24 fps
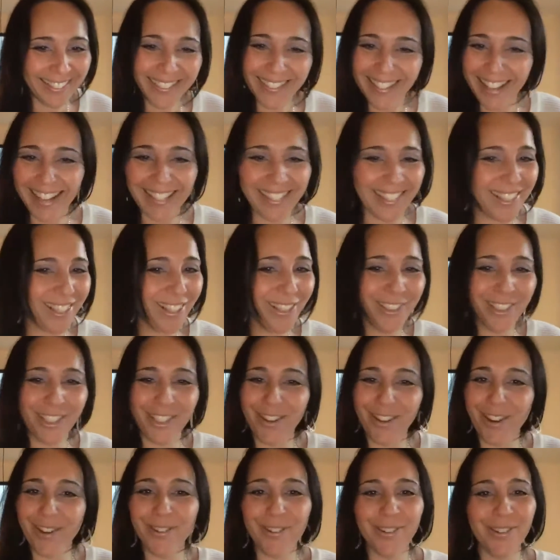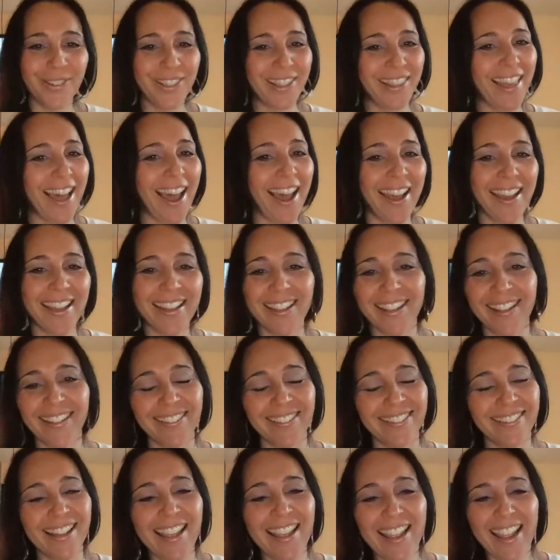I still struggle with that,
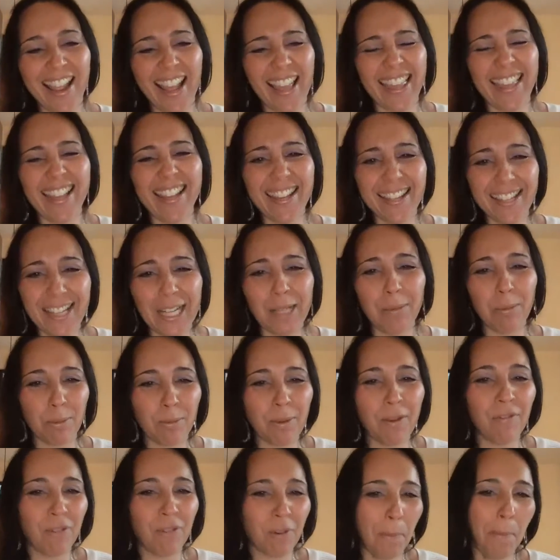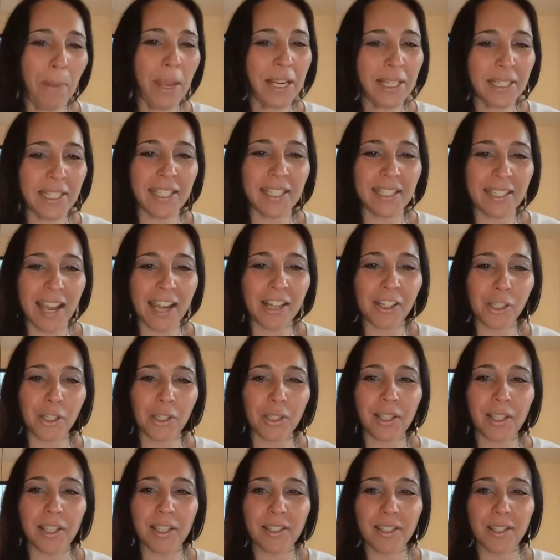and I think it keeps me from painting,
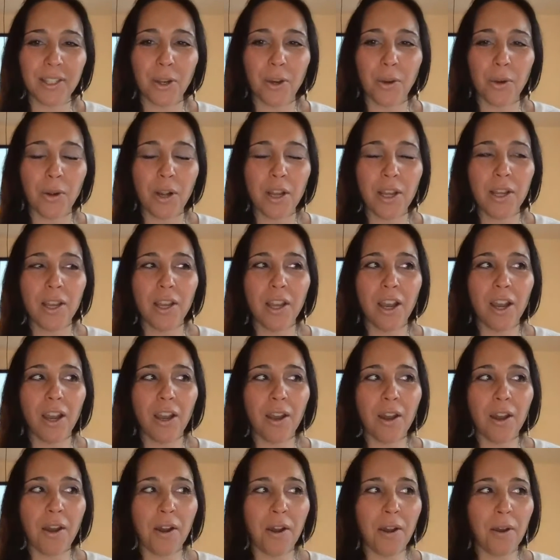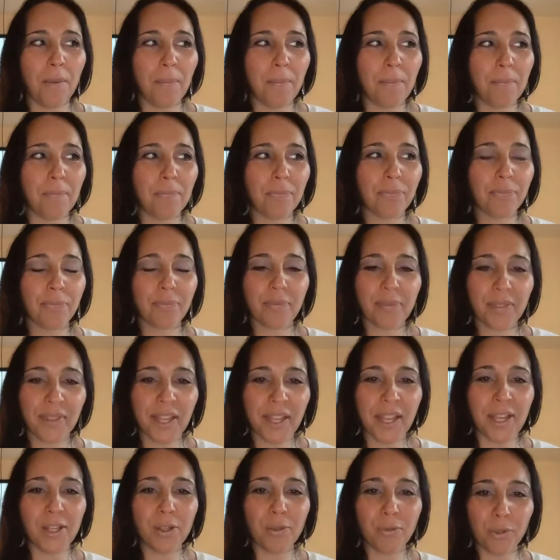actually. So
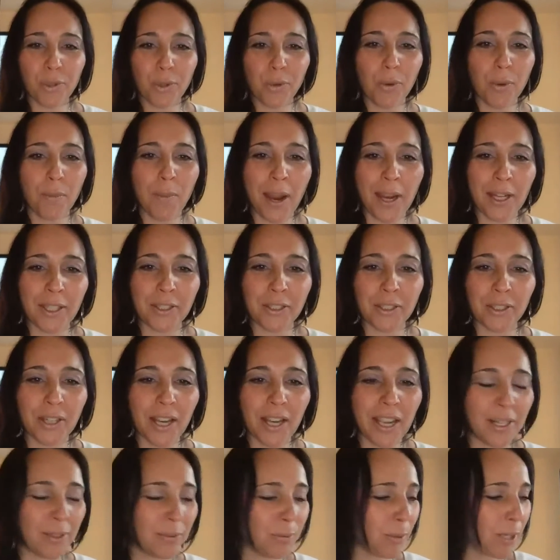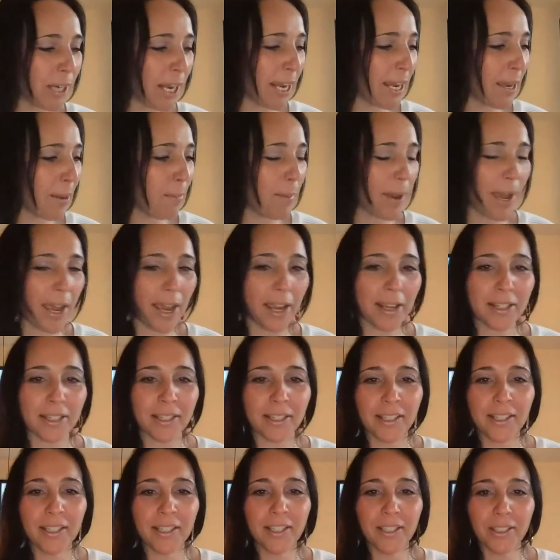thank you for the reminder, and when I get back
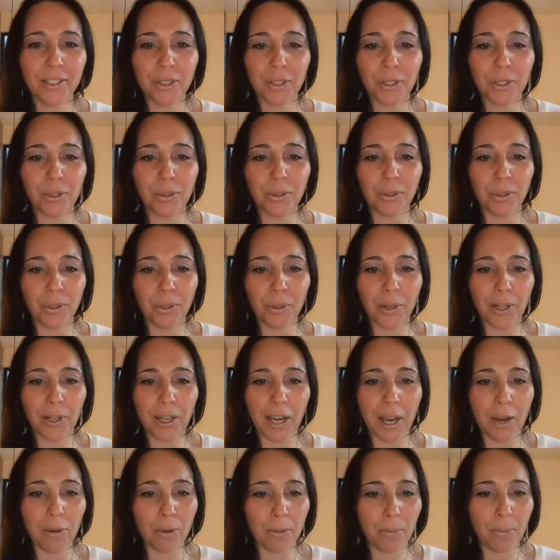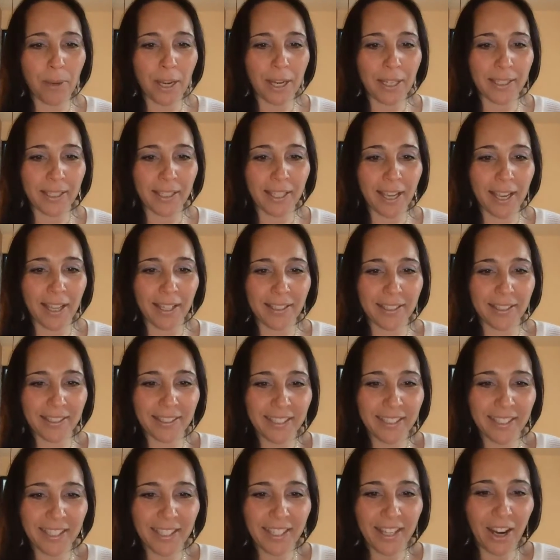to New York, I will paint again.
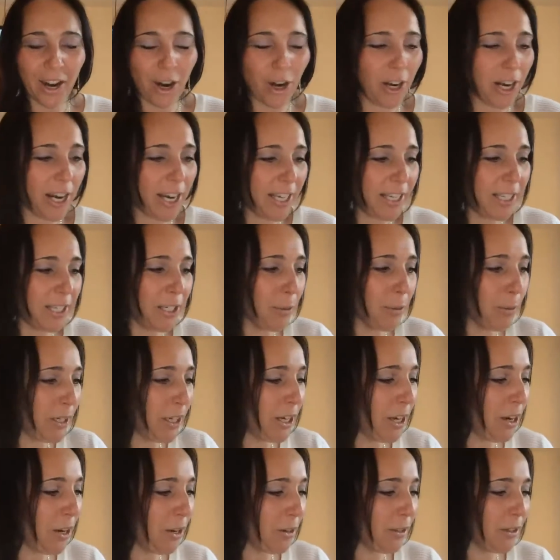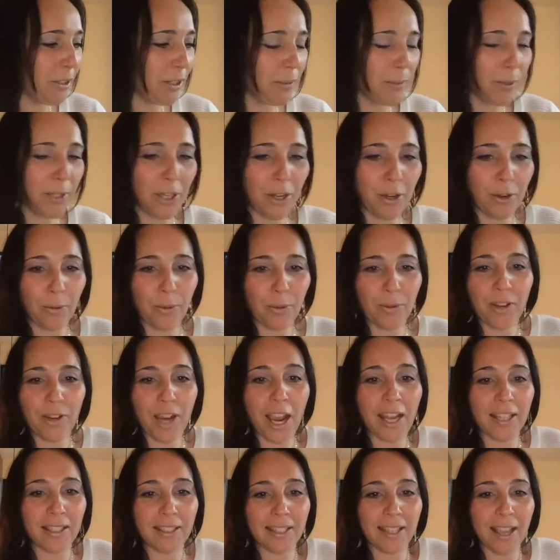All right, here we go. Here we go. We've
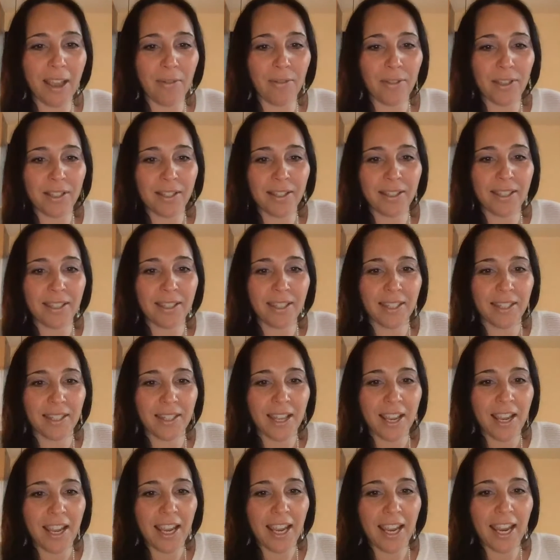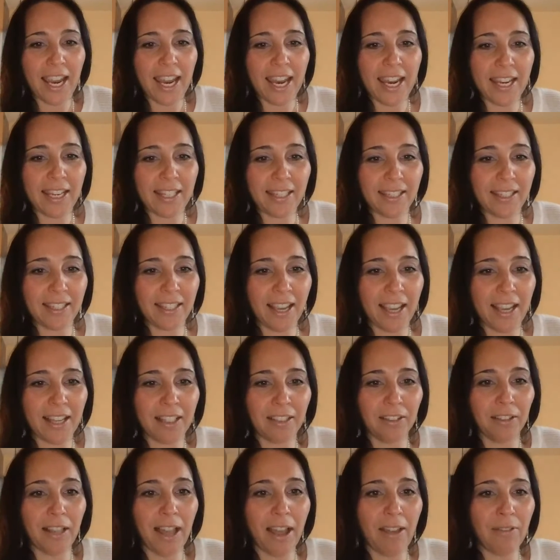got 7s, 8, and
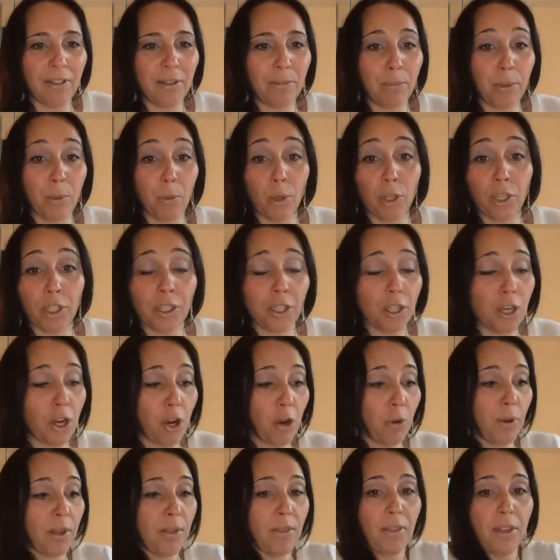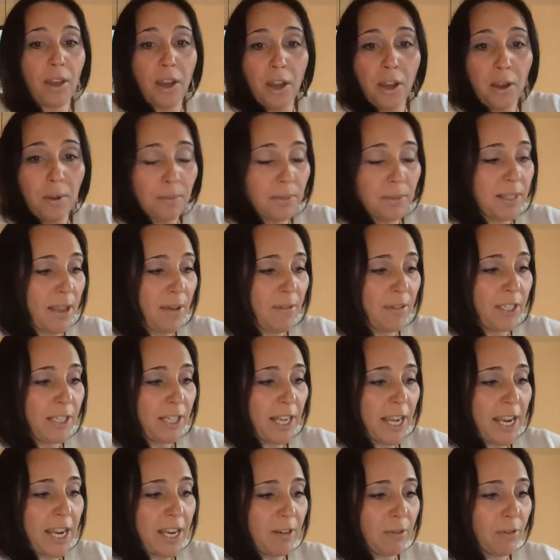11, but we're going to go with 7 and
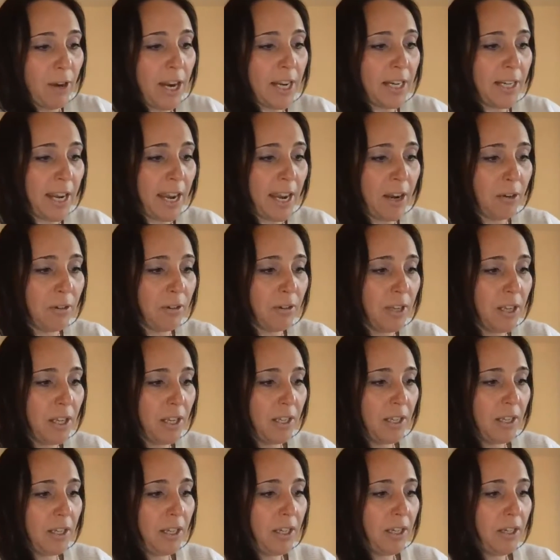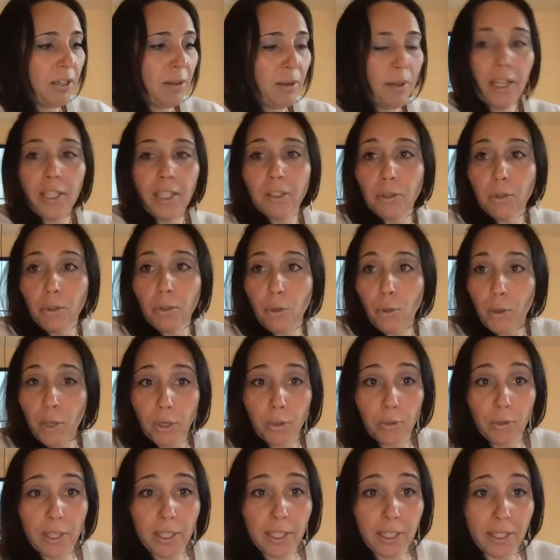8 right now. And I got to do a quick
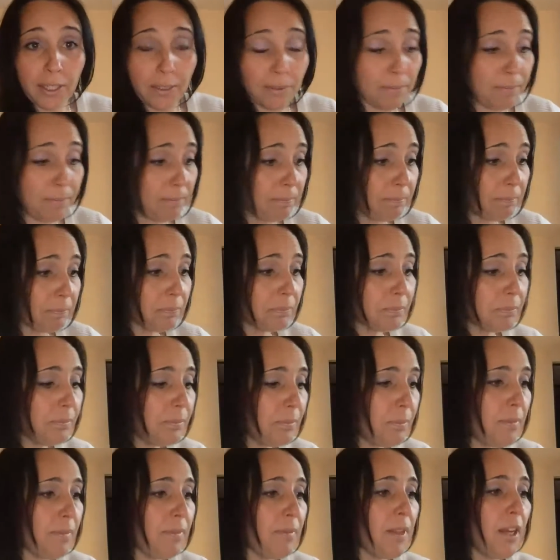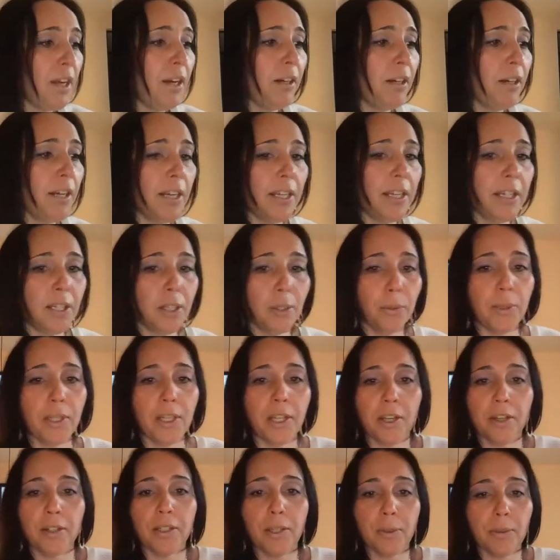reading. All right, here we
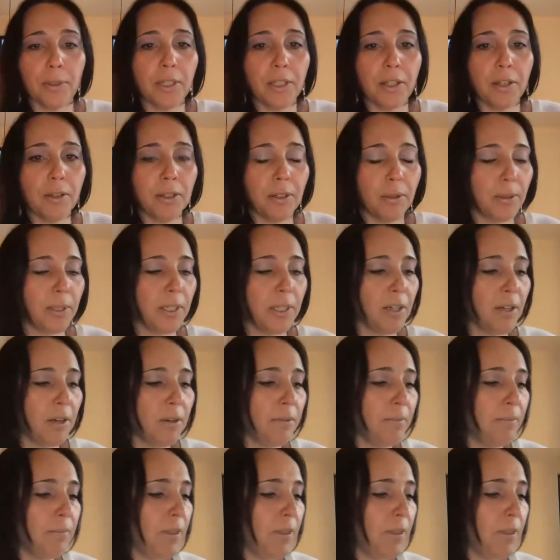go. Here we go. Here we go.